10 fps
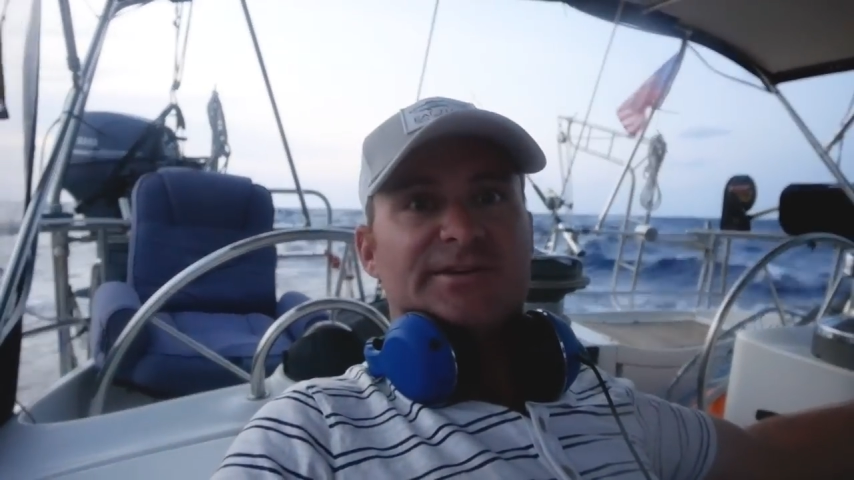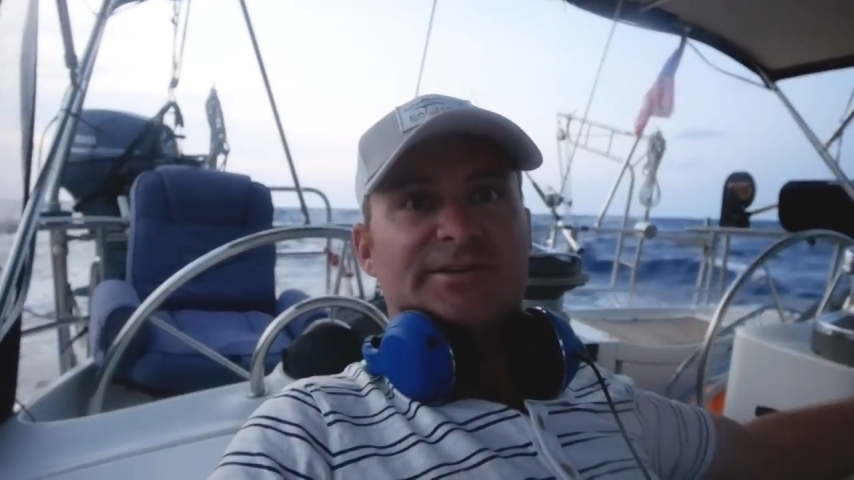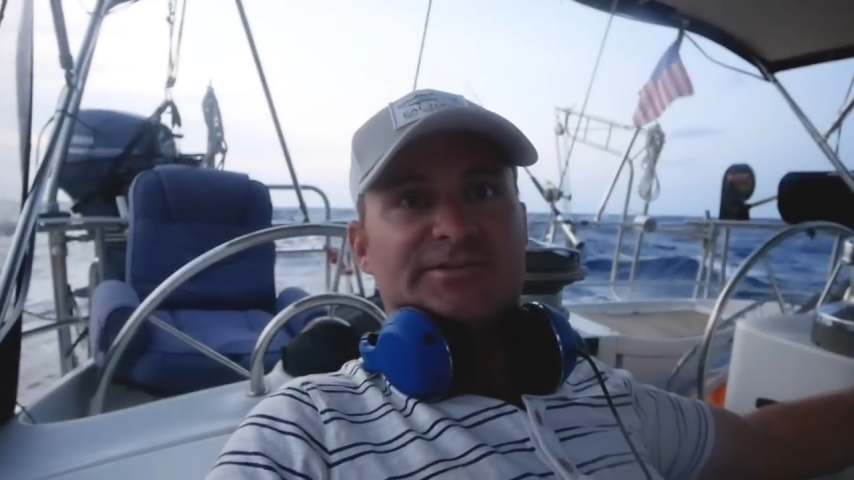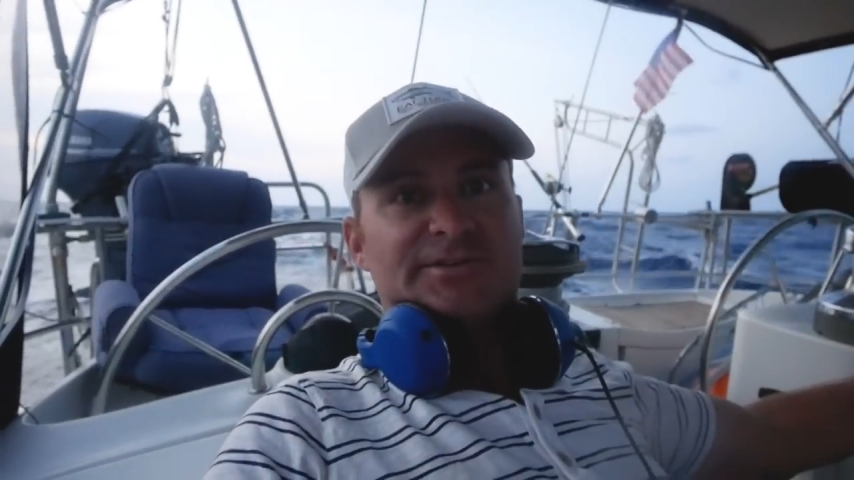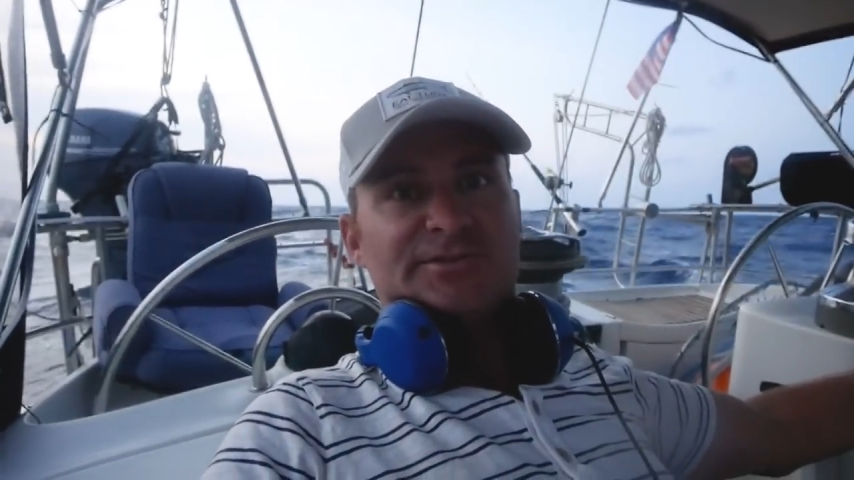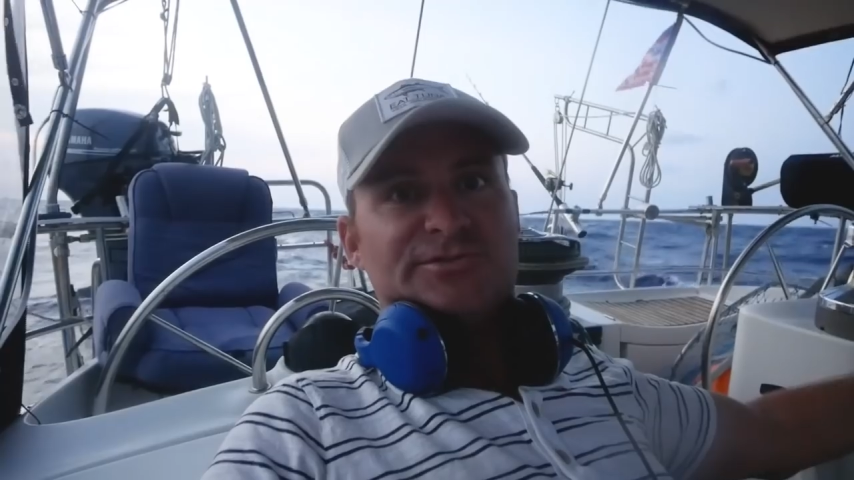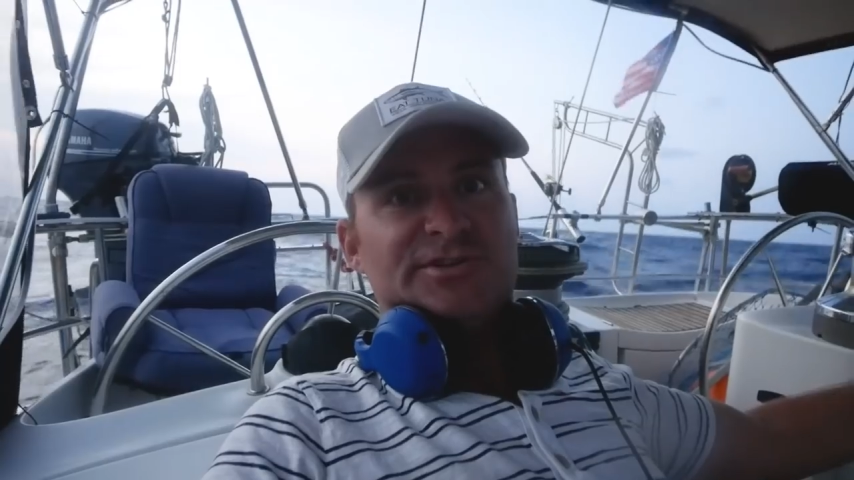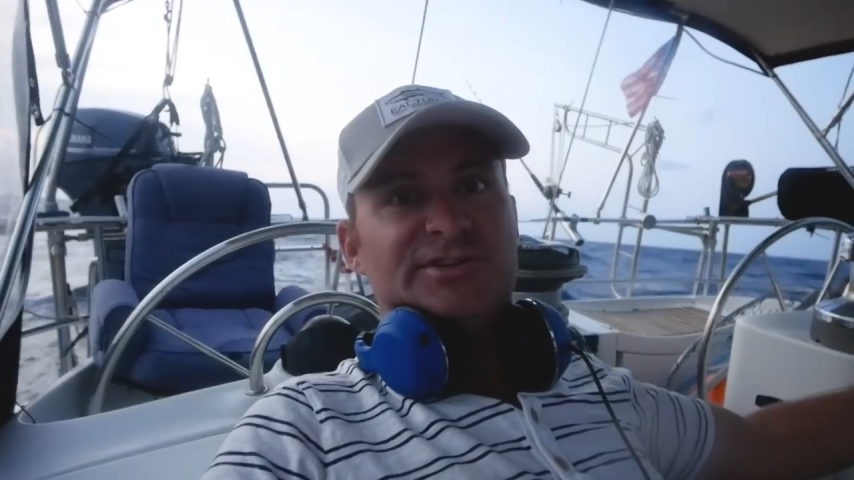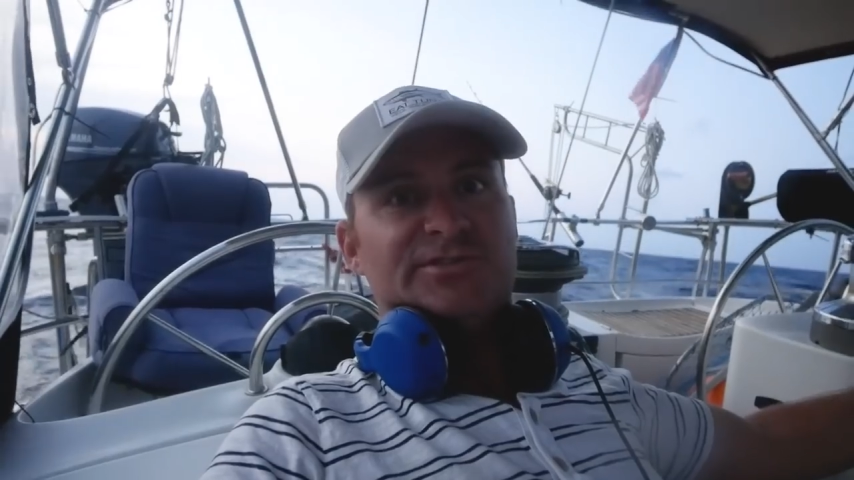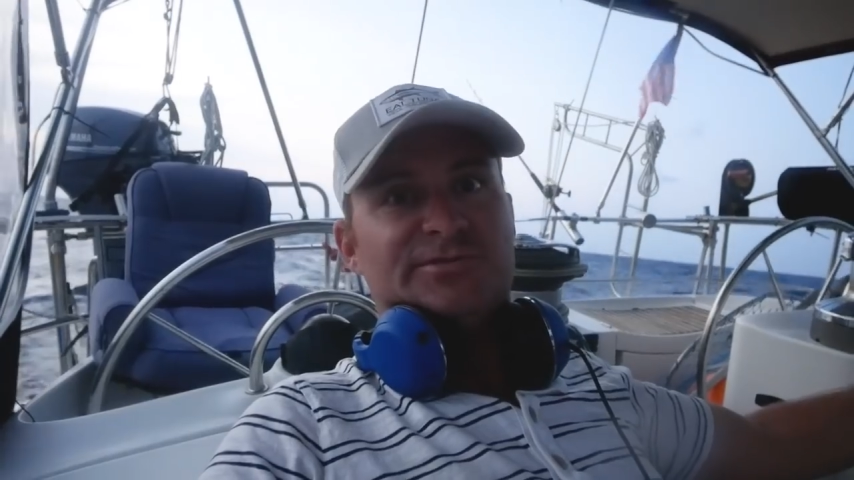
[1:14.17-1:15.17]
because I know
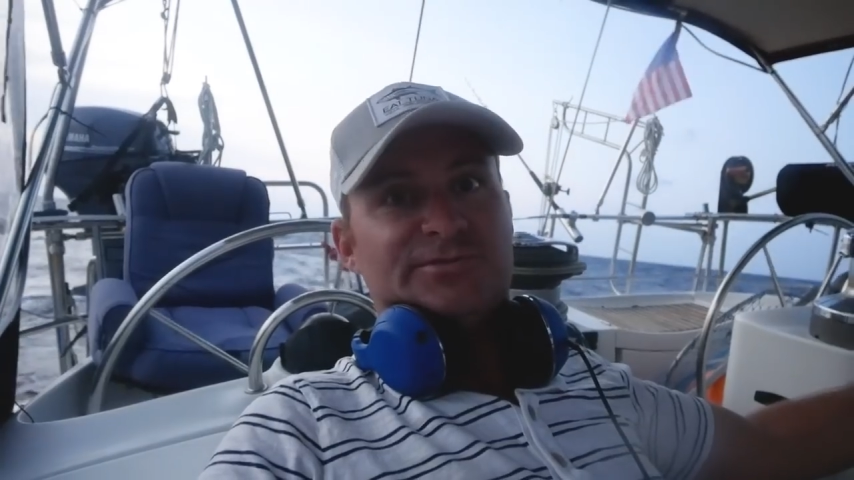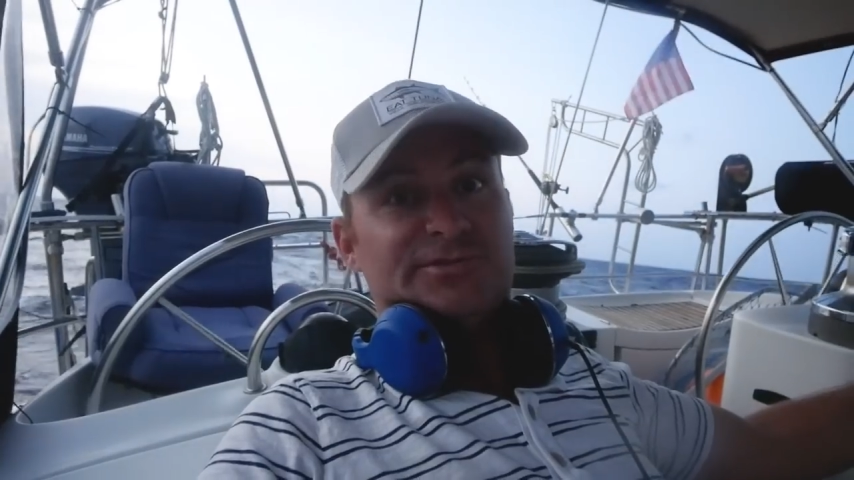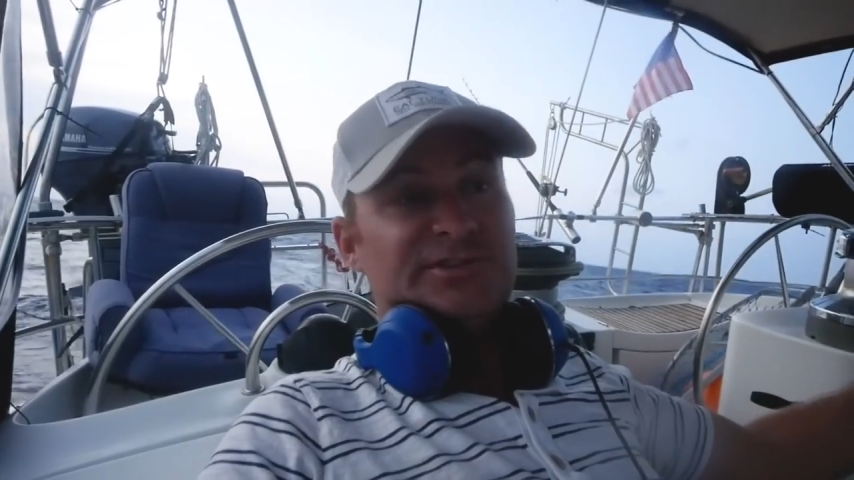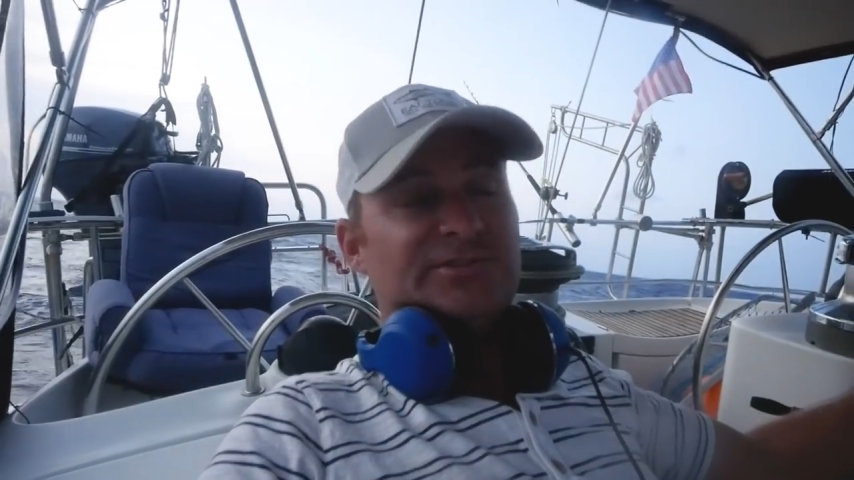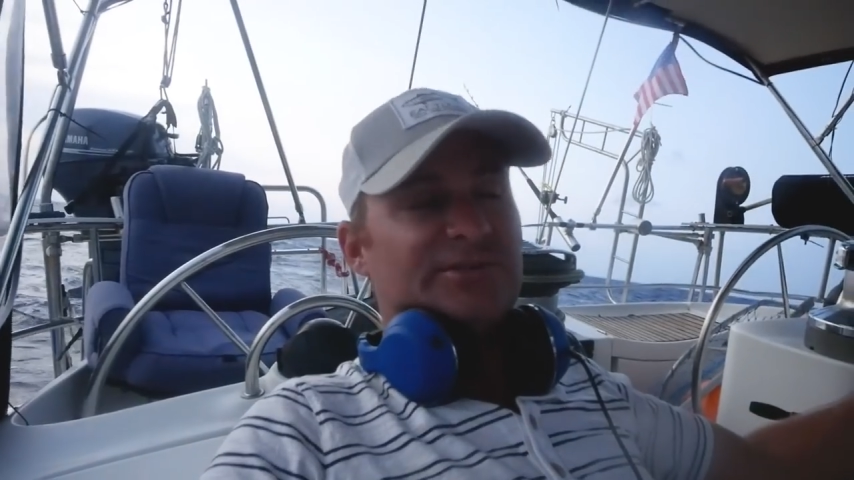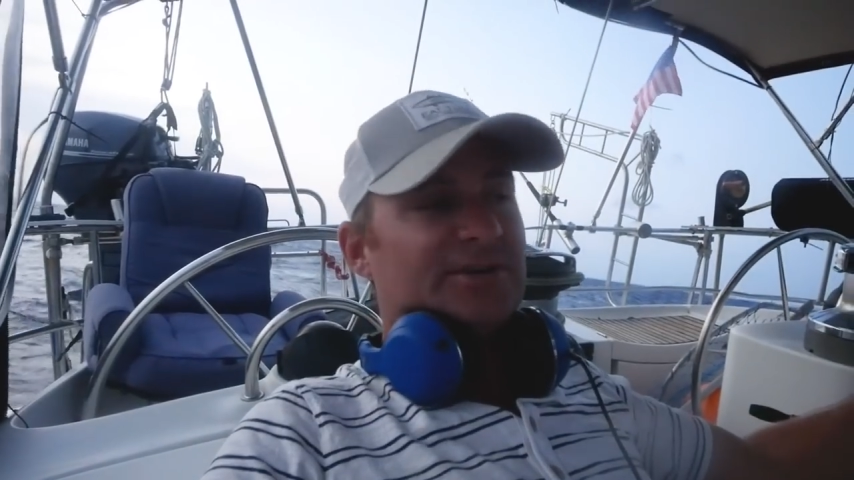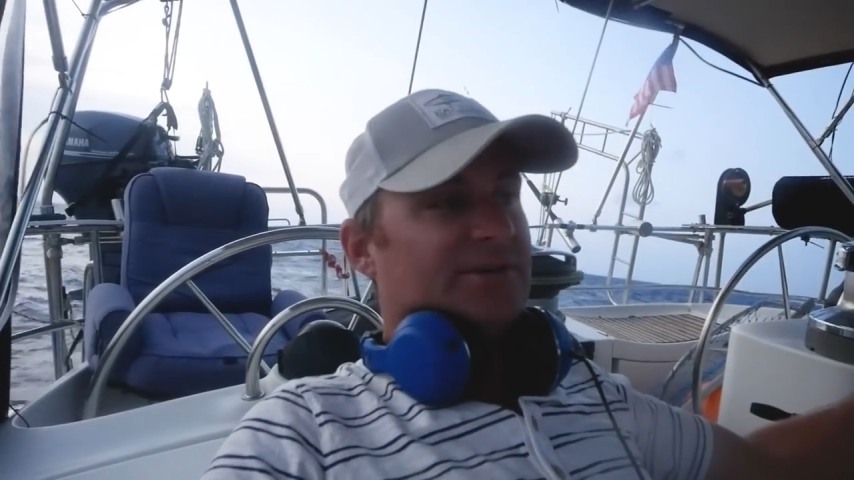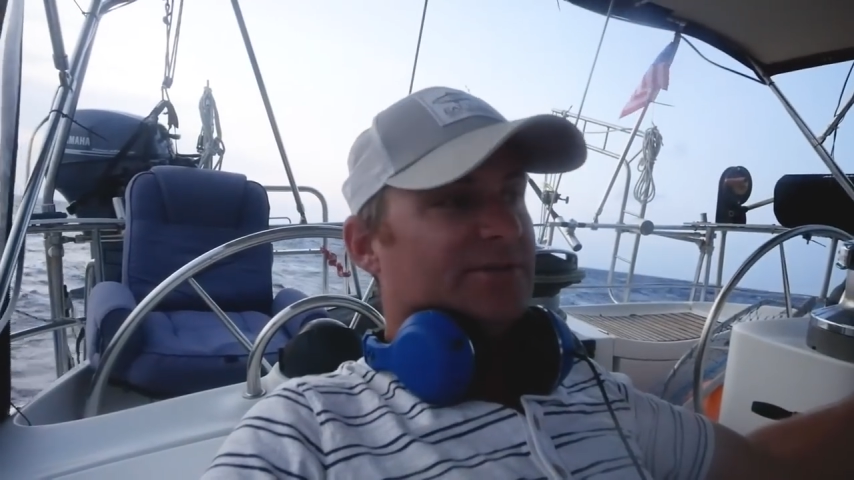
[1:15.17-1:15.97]
she's seasick,